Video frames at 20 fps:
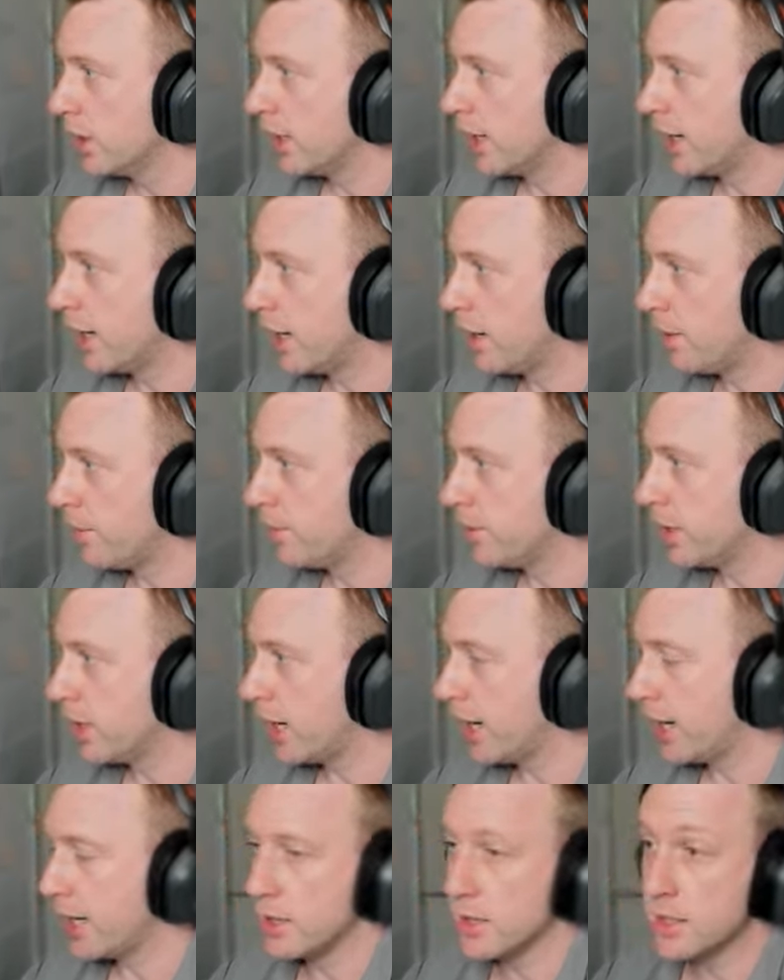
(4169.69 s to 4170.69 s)
And
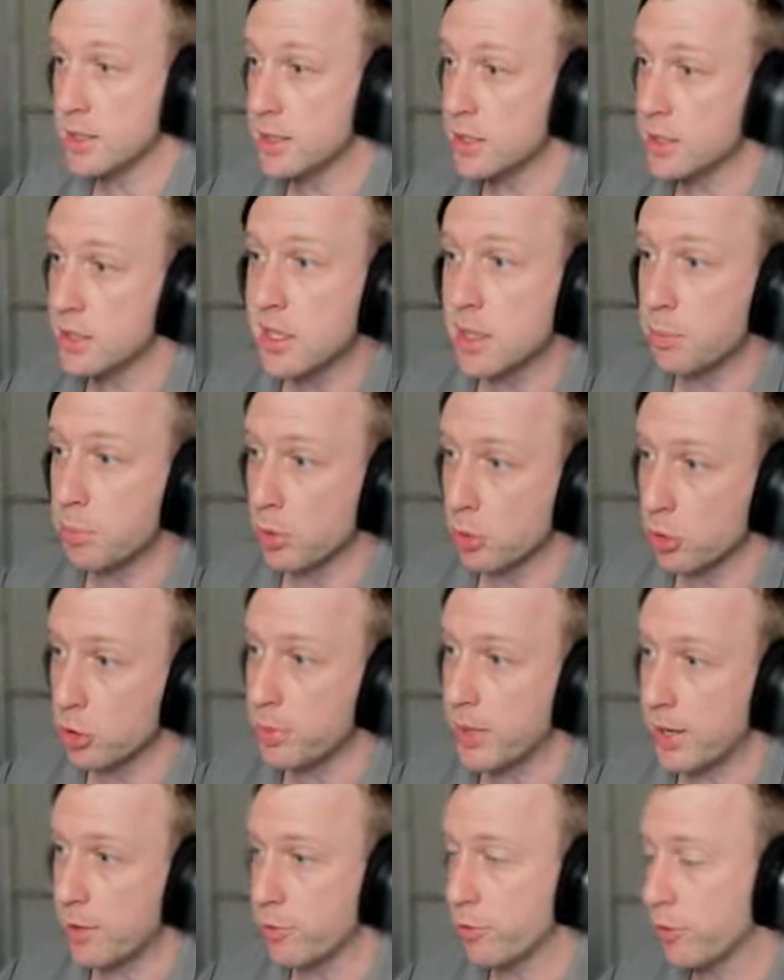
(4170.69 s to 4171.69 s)
this is the blue
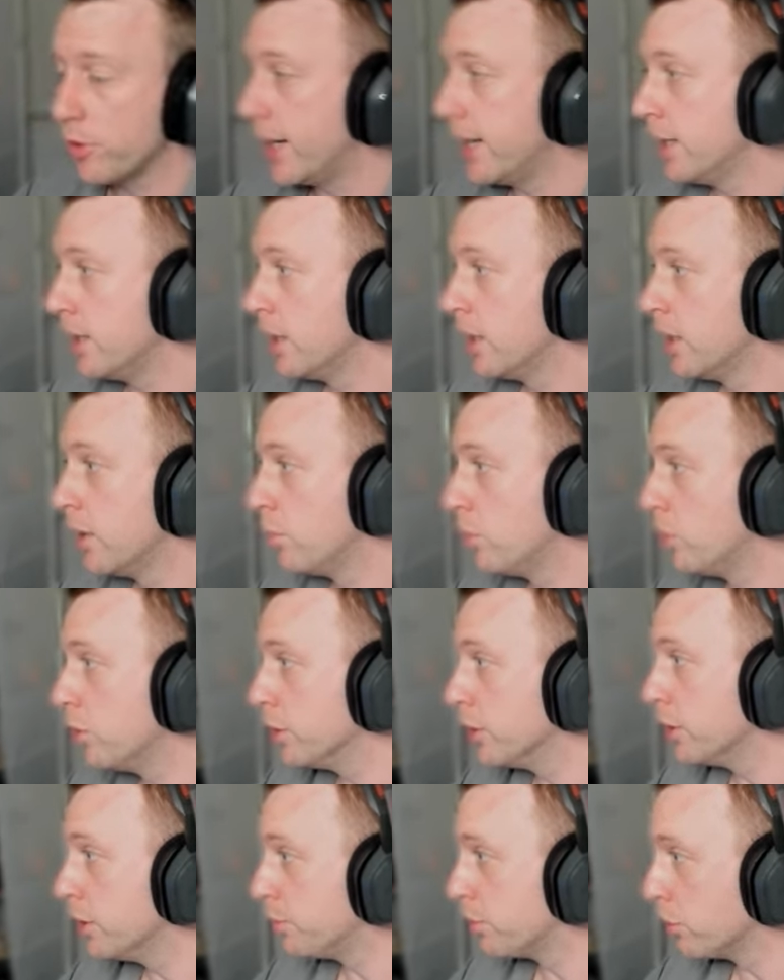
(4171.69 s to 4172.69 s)
buff, right? Well,
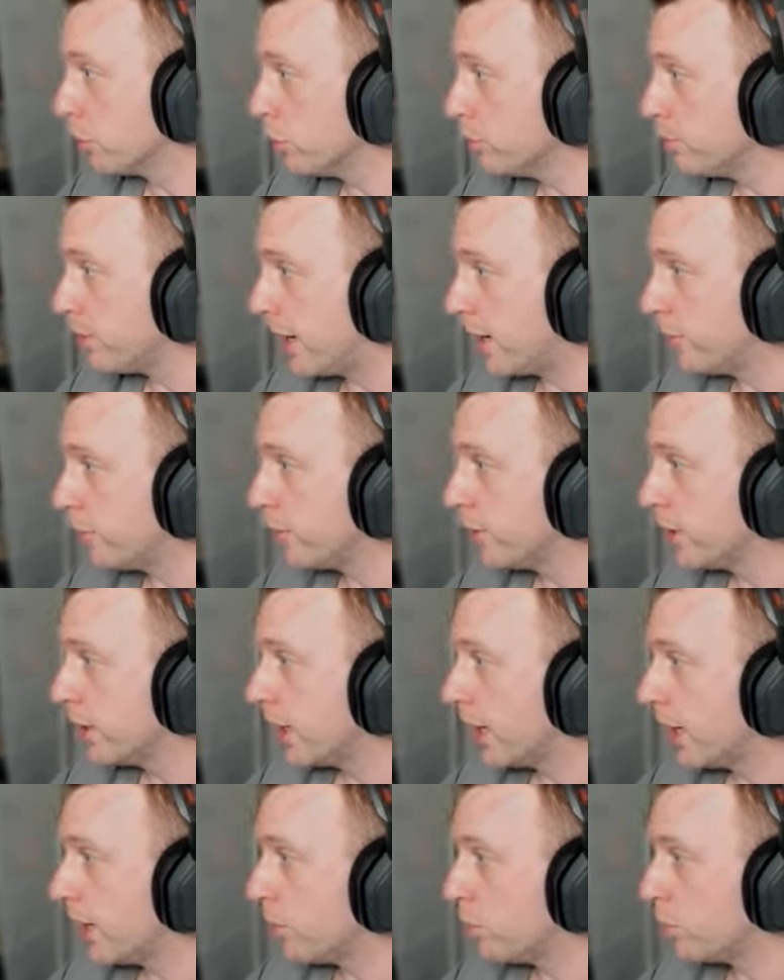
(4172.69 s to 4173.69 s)
the blue buff
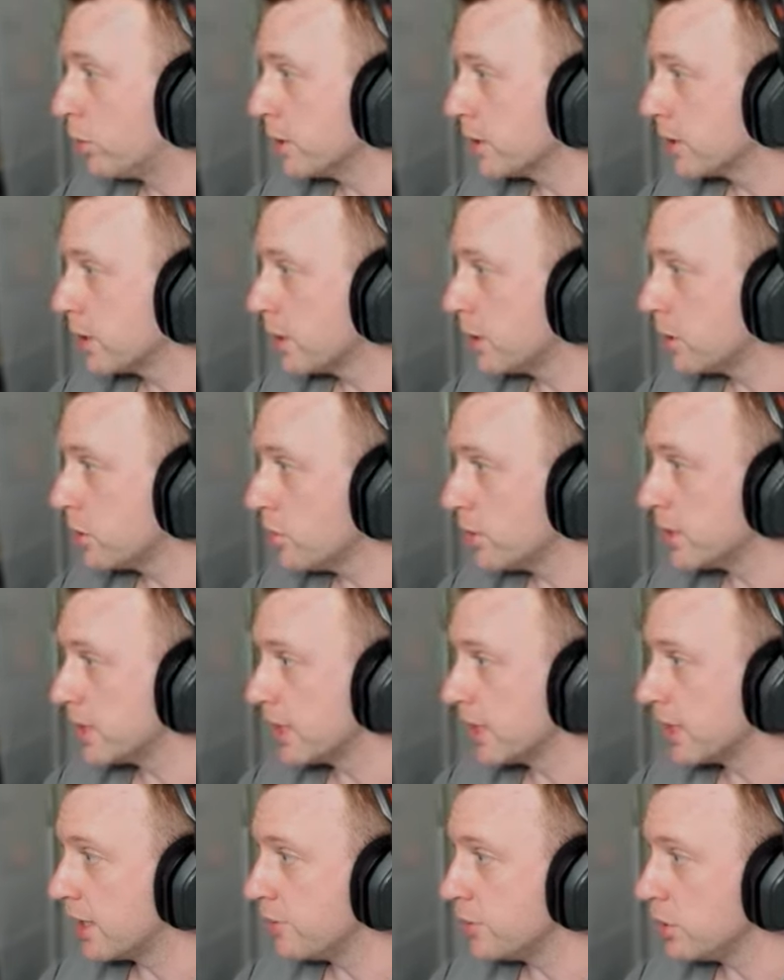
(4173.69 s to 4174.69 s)
what it's going to do is
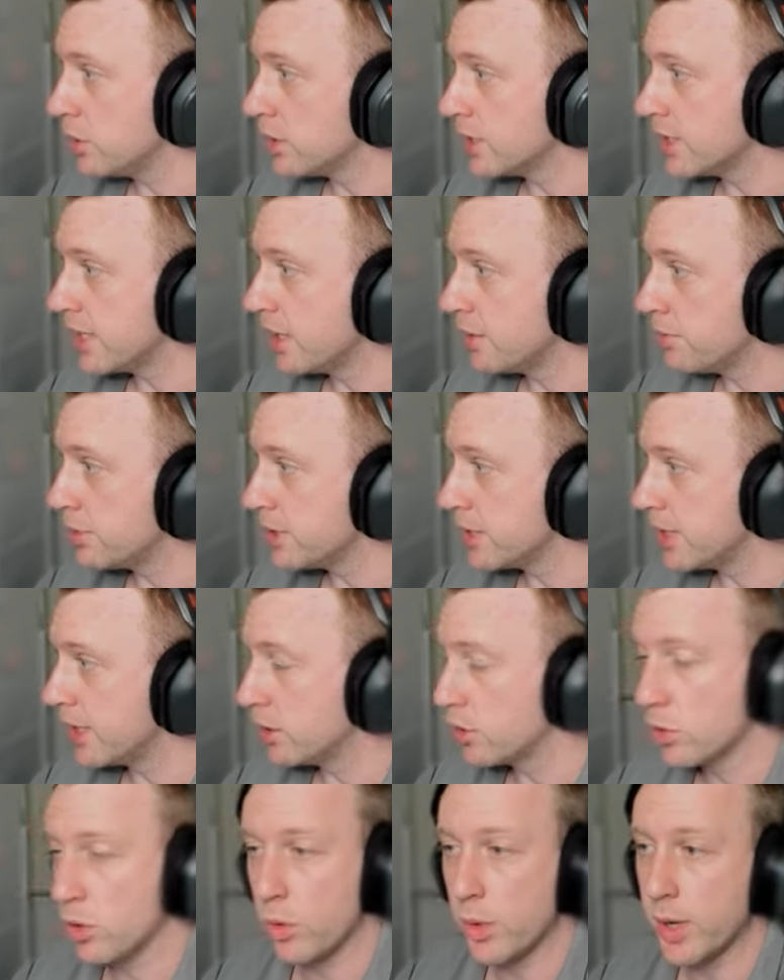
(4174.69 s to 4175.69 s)
it gives you 10%
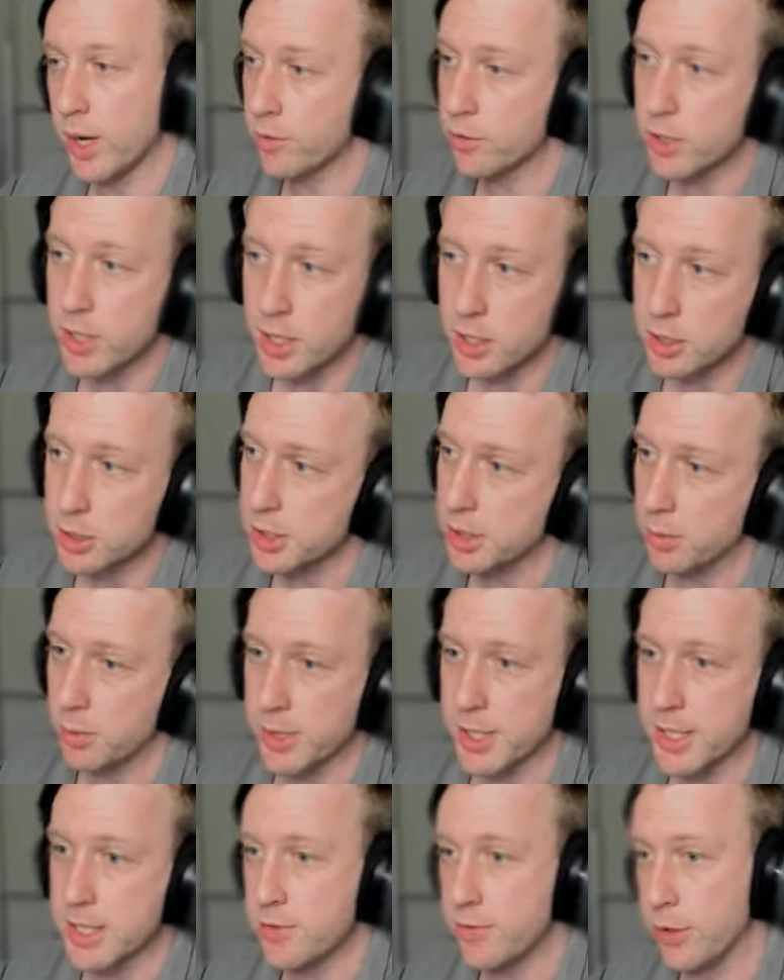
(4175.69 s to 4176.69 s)
cooldown reduction. Well,
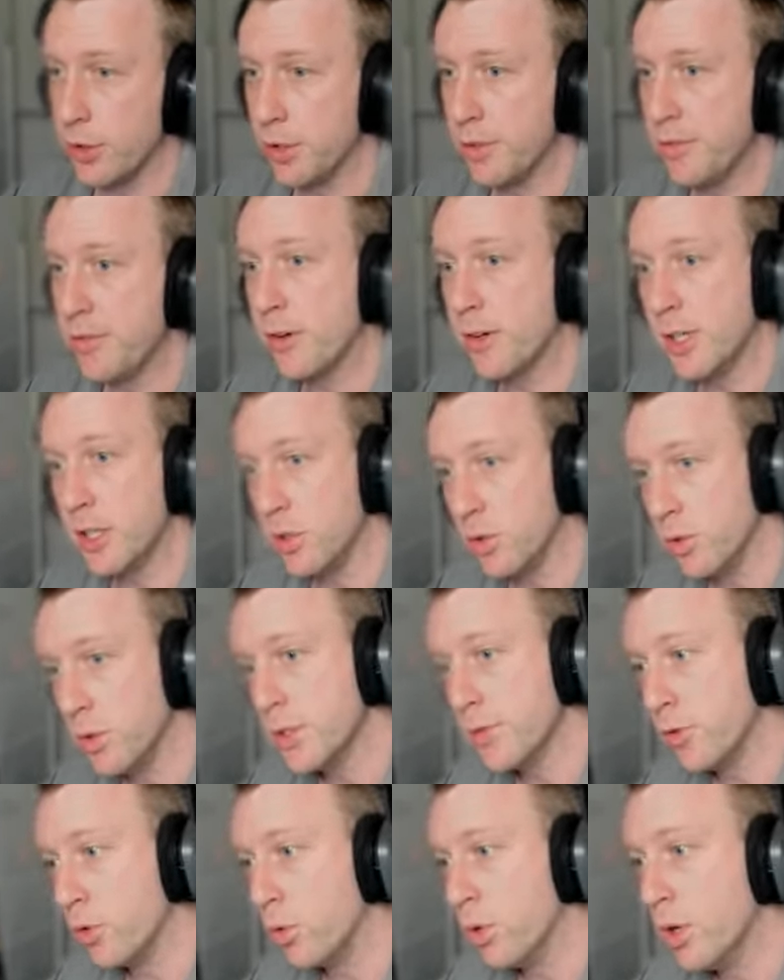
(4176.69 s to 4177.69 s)
that's very, very
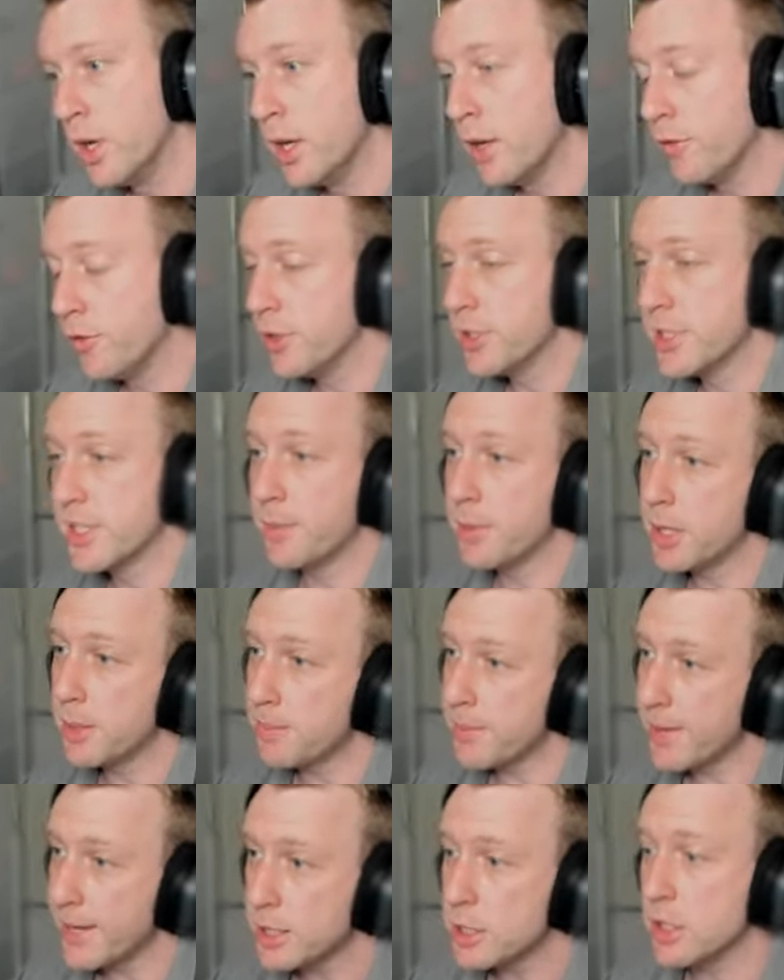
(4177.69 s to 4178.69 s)
useful for some of your
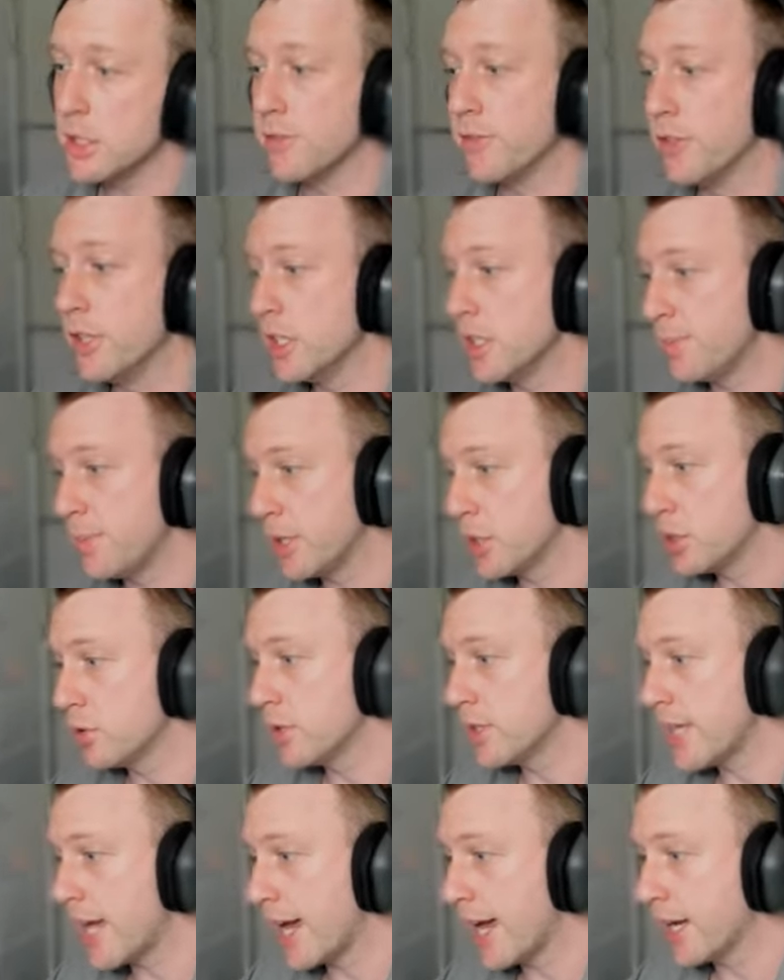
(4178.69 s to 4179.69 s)
mages, for your special
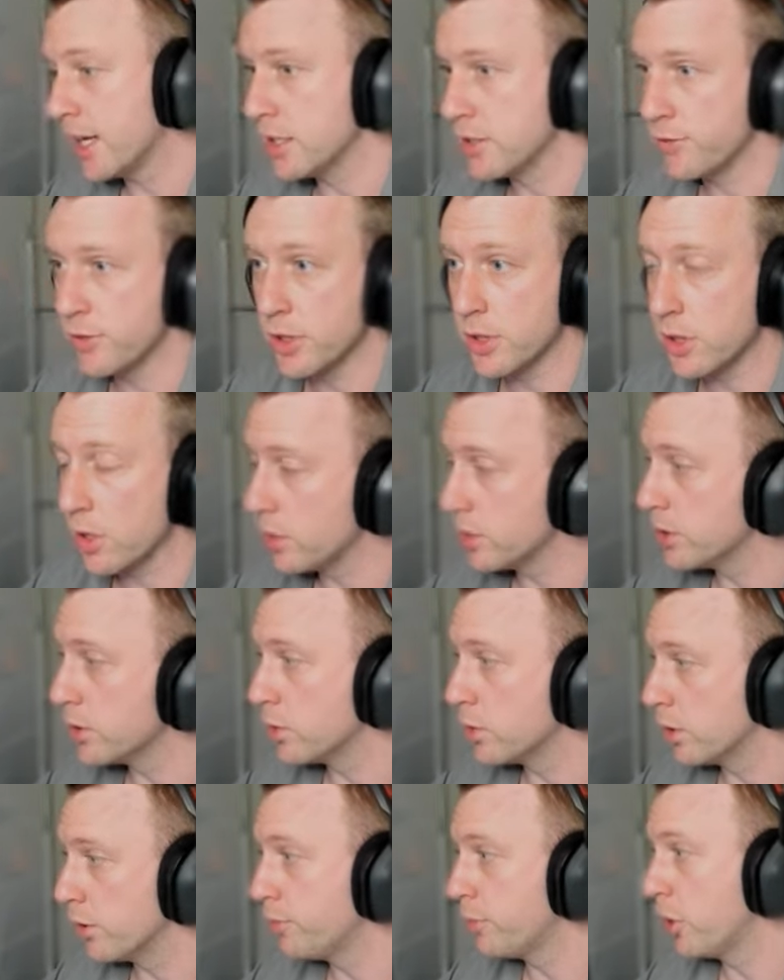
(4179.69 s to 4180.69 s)
attackers, for those
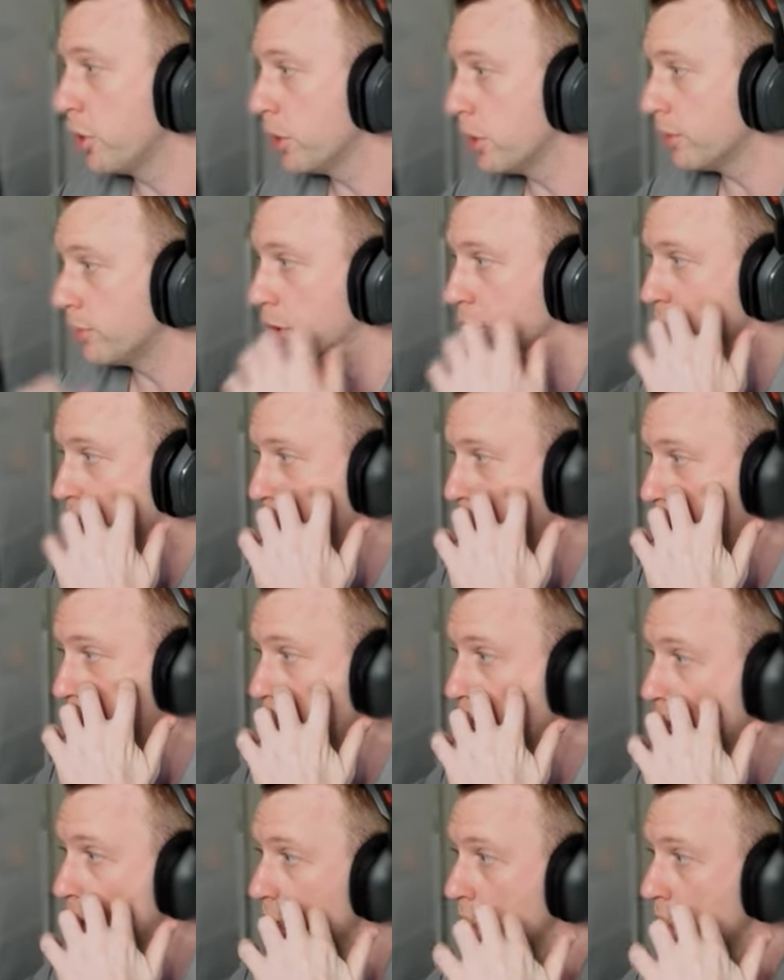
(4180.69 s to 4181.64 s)
sort of Pokemon, right?